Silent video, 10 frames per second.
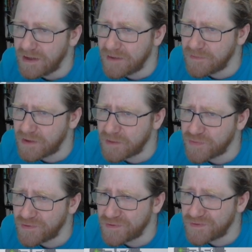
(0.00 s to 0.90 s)
I think we can
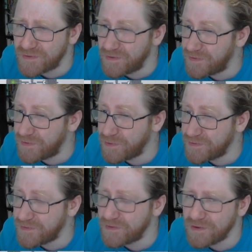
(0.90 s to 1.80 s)
produce
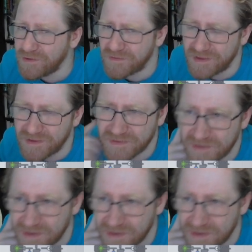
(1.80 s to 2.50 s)
32 of these